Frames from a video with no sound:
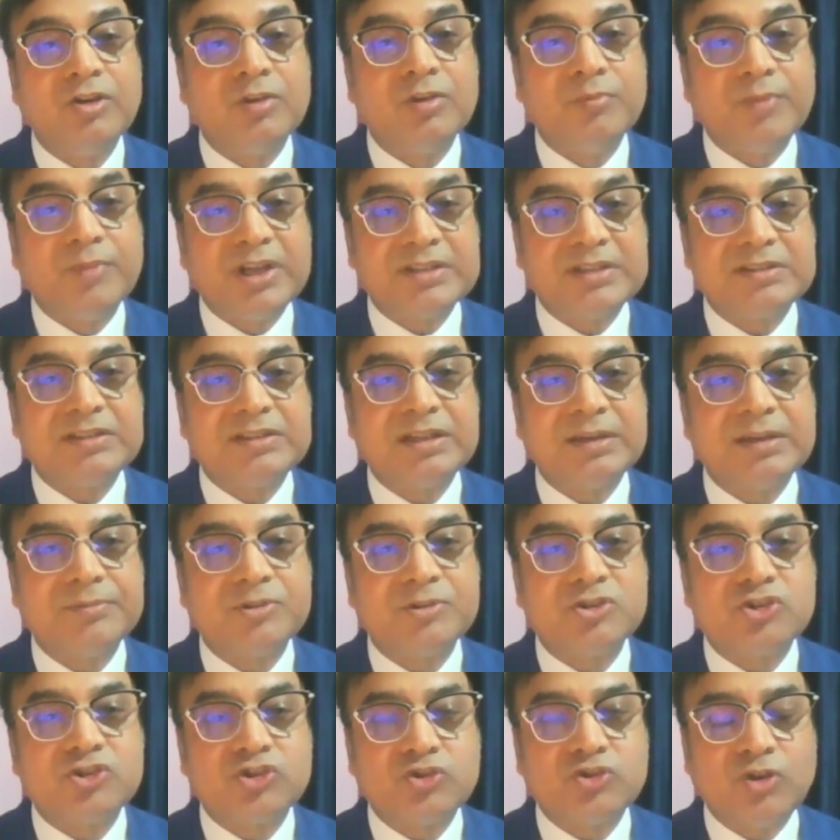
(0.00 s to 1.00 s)
We must
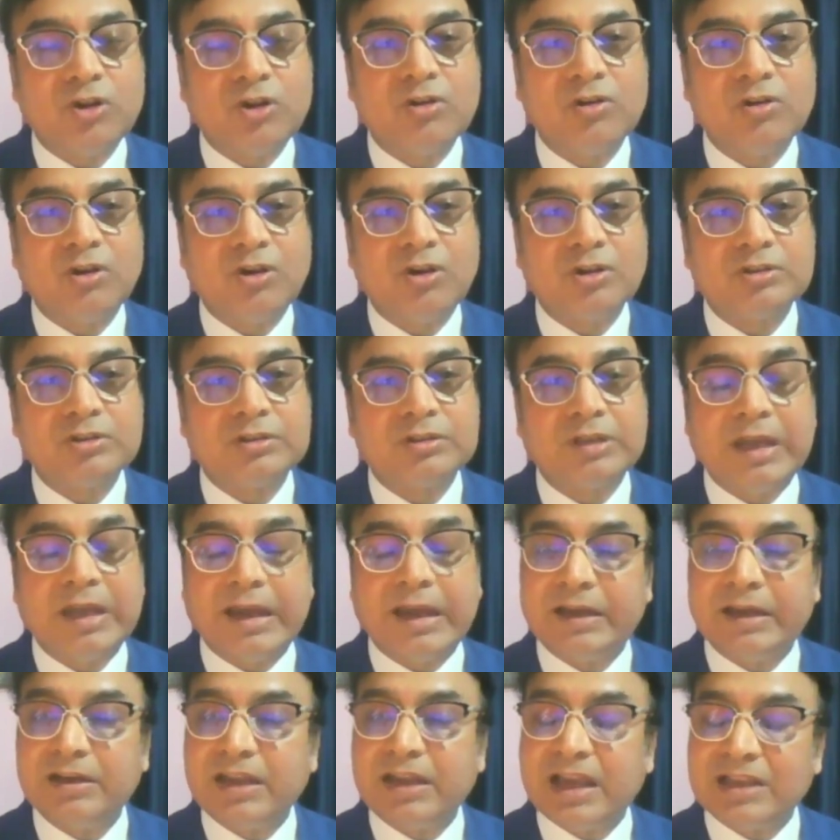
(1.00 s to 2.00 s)
have strong laws
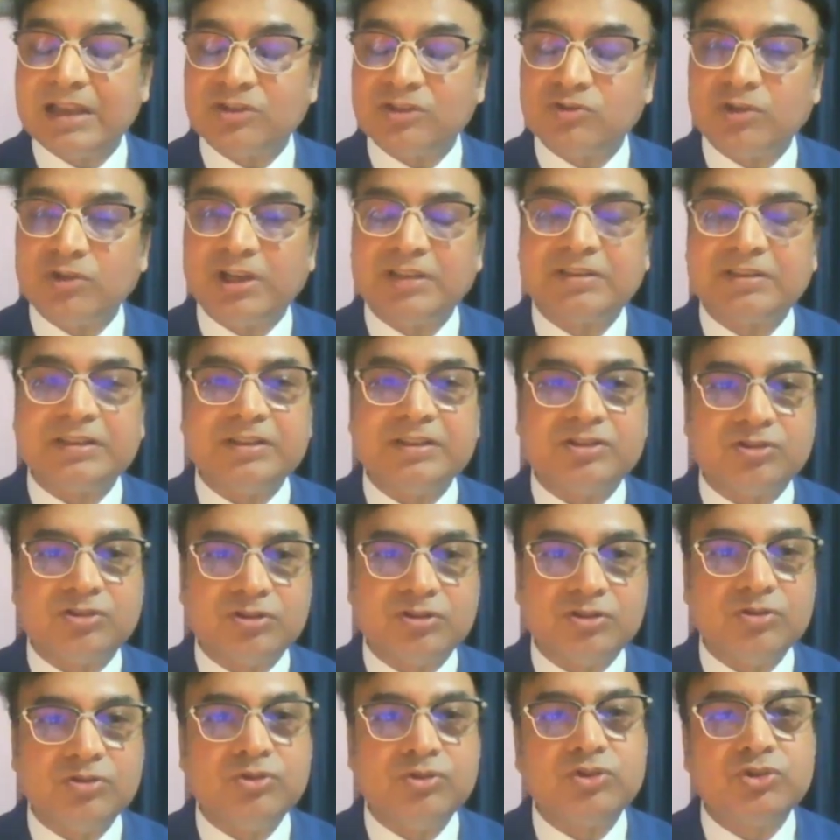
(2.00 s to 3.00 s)
and as well as
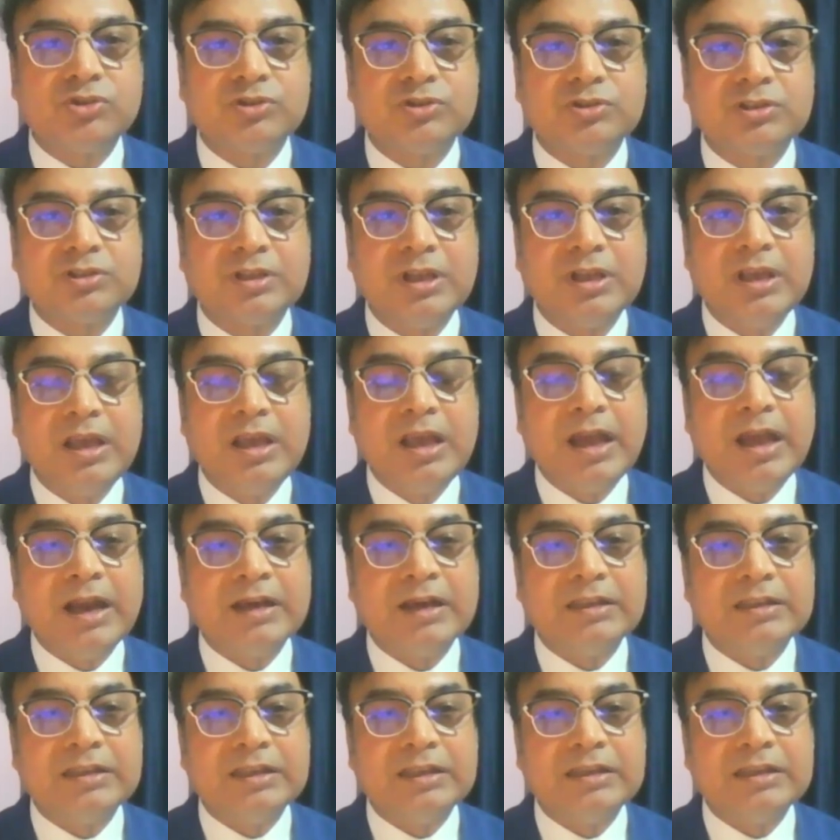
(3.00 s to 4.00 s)
institutions
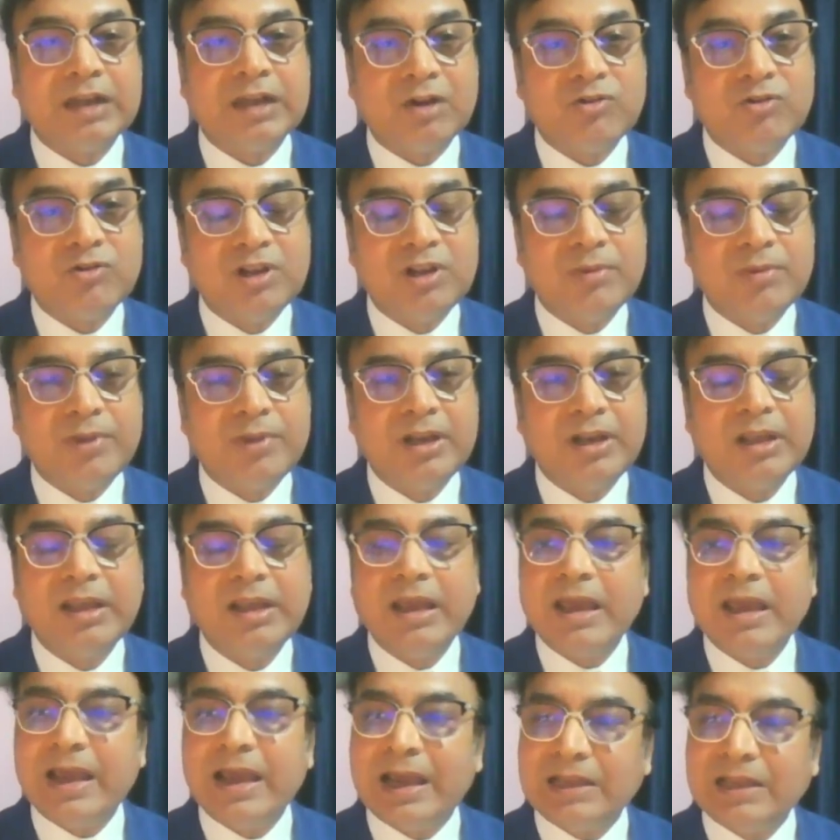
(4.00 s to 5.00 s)
at the ground level
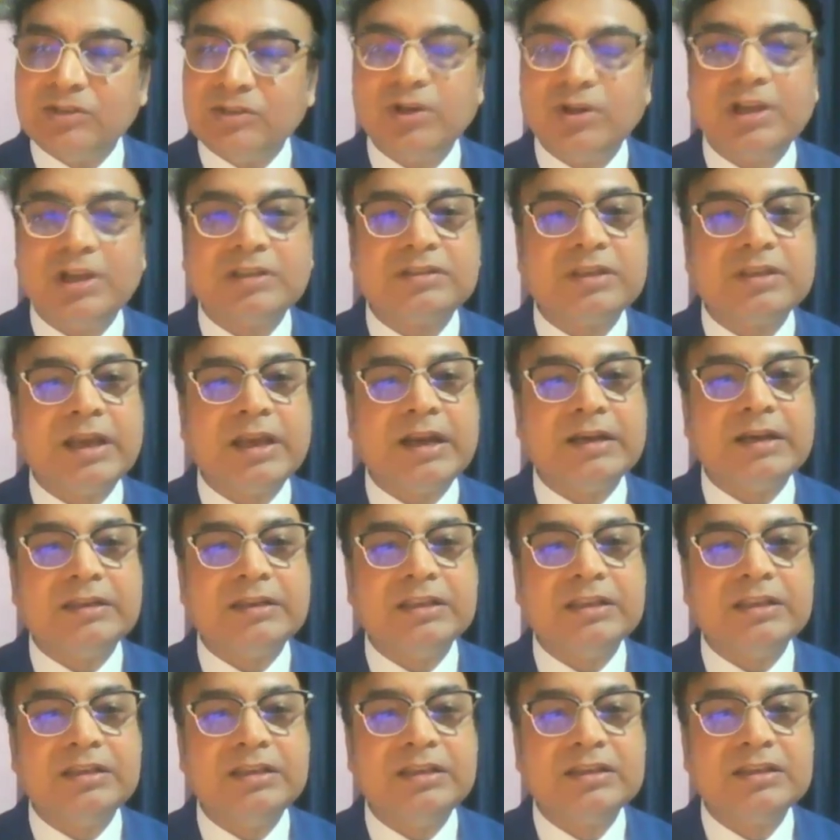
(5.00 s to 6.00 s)
as well as
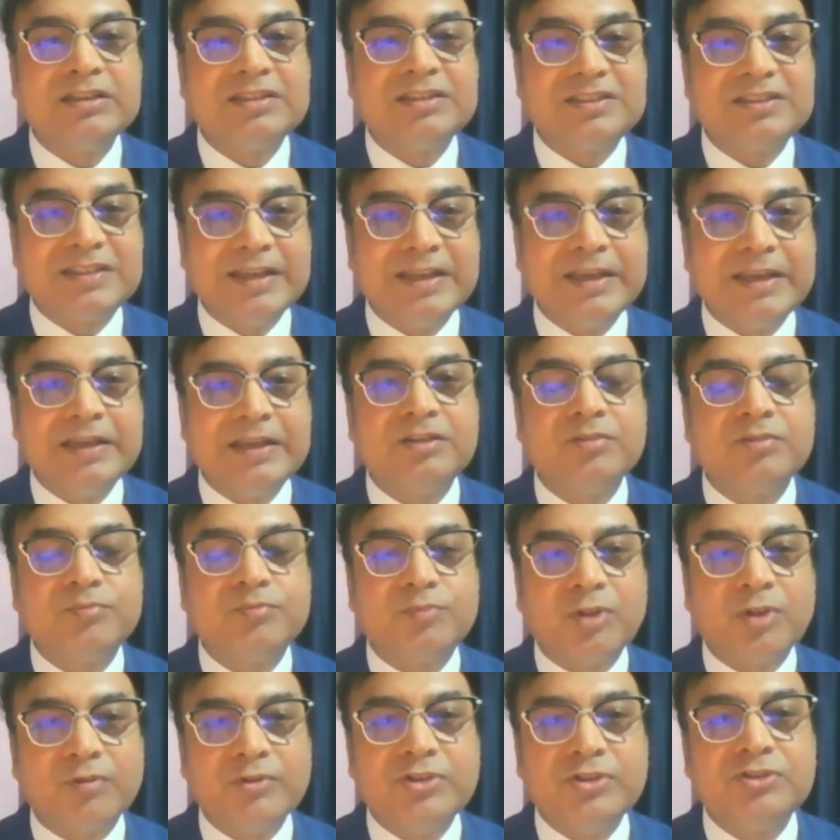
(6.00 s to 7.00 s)
at the state,
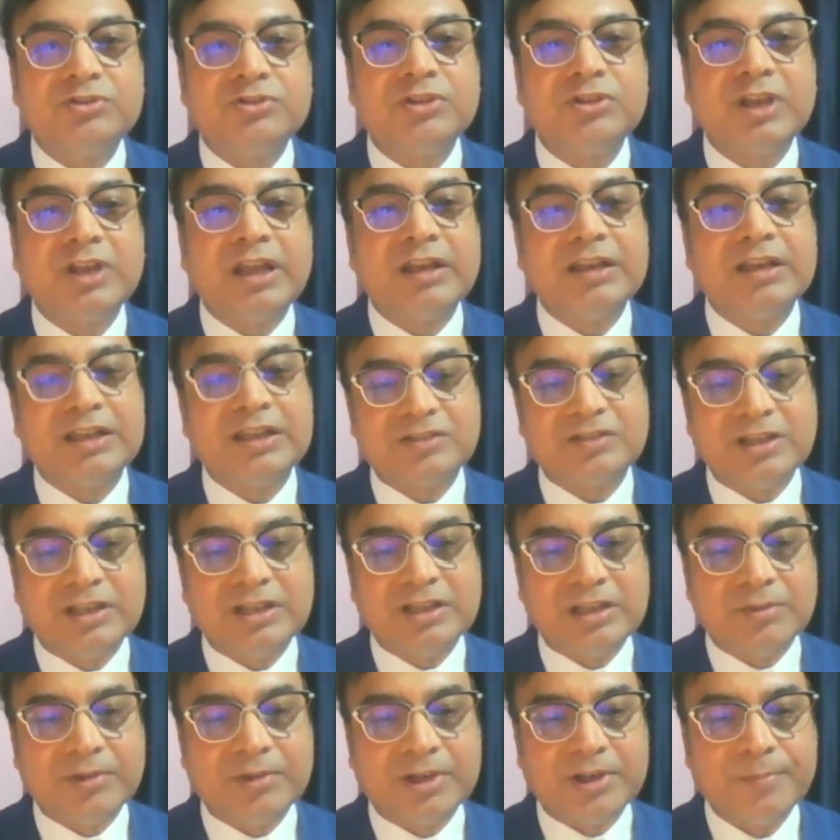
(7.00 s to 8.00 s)
province, and
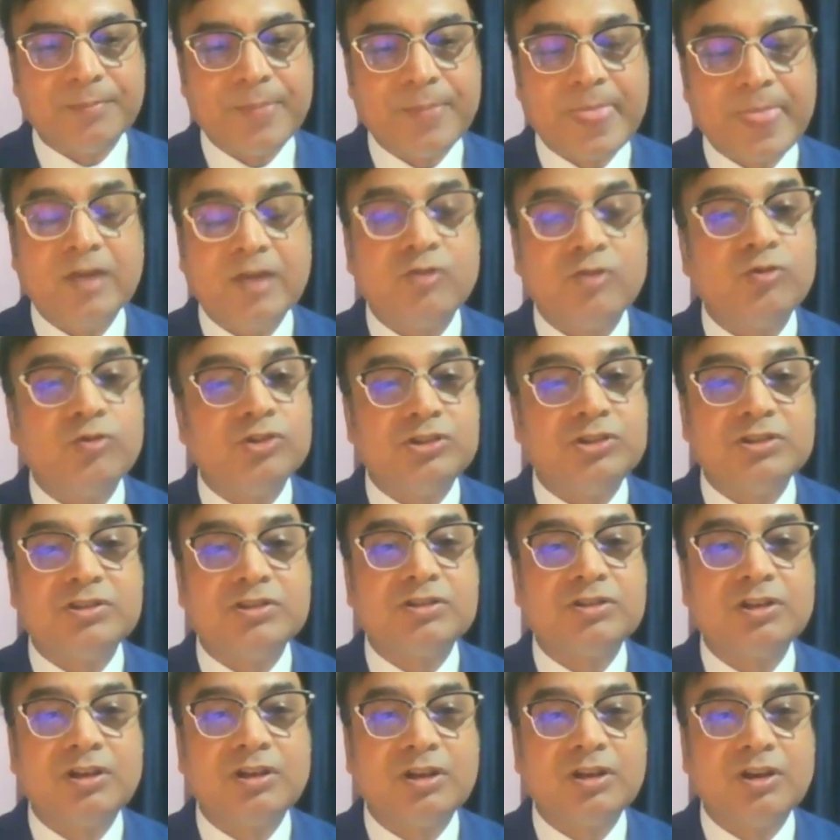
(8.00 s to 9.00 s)
national level, which
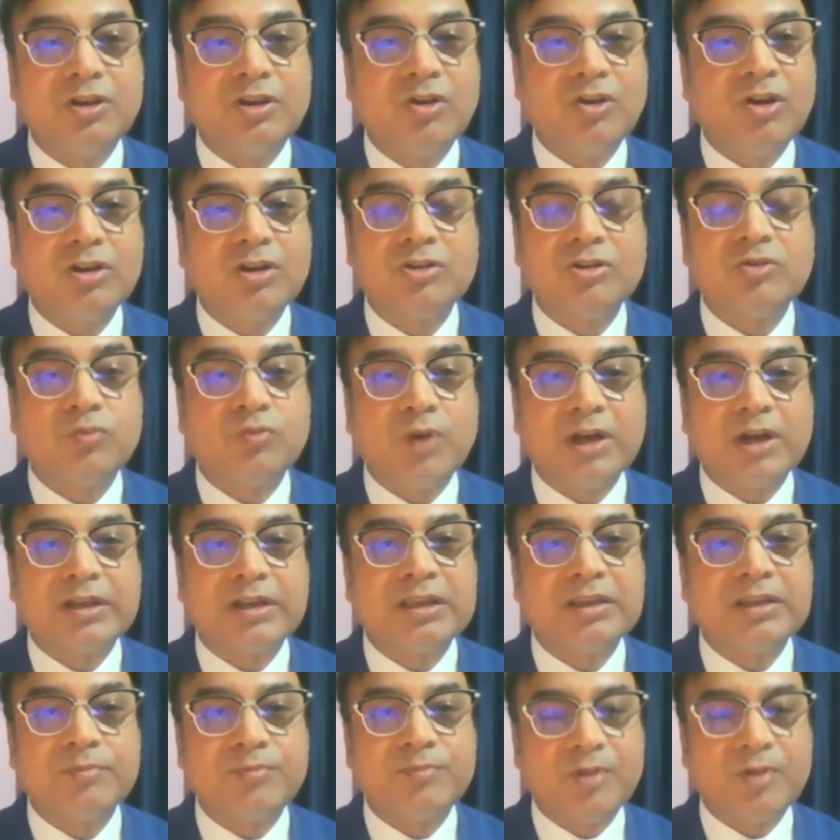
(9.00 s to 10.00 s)
is not
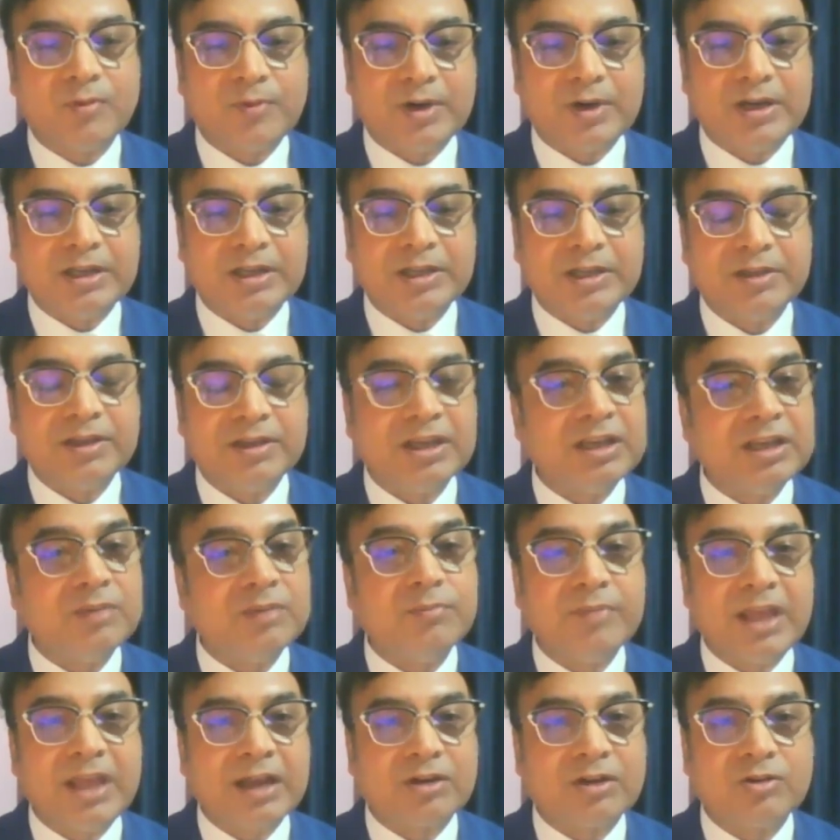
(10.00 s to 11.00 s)
working properly
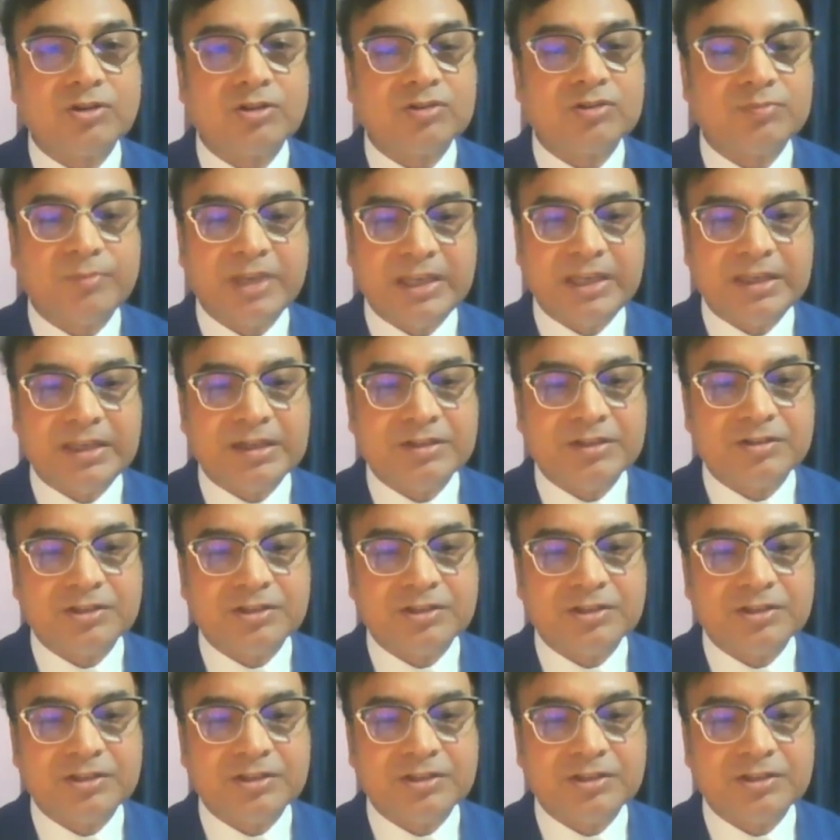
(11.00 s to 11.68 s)
in across many